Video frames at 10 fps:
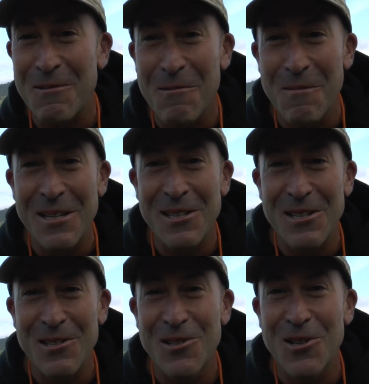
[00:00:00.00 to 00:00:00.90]
to my
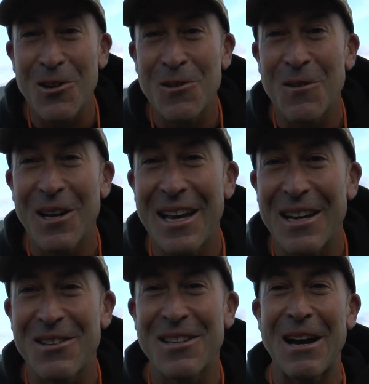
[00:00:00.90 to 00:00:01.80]
missus and Josh for
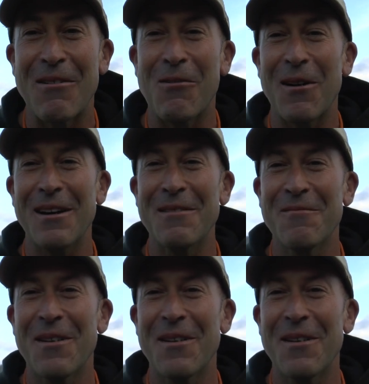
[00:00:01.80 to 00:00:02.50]
letting us go away